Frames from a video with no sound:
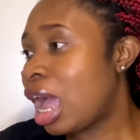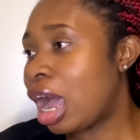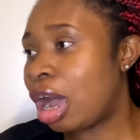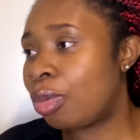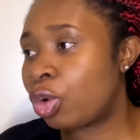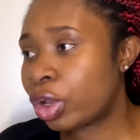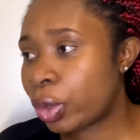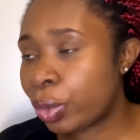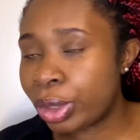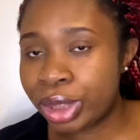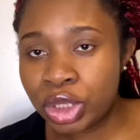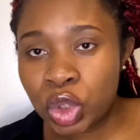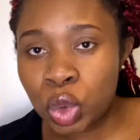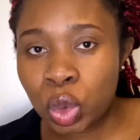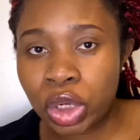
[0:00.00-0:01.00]
I'm working with
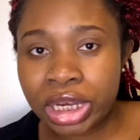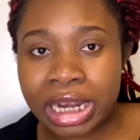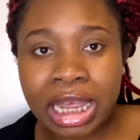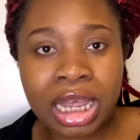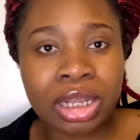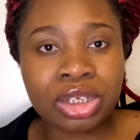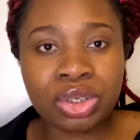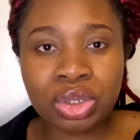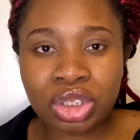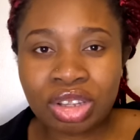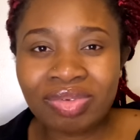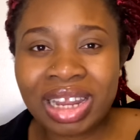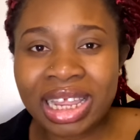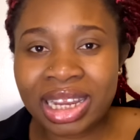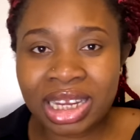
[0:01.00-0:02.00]
this one now, you know,
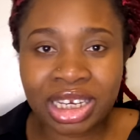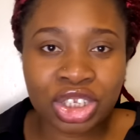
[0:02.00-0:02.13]
stuff like that.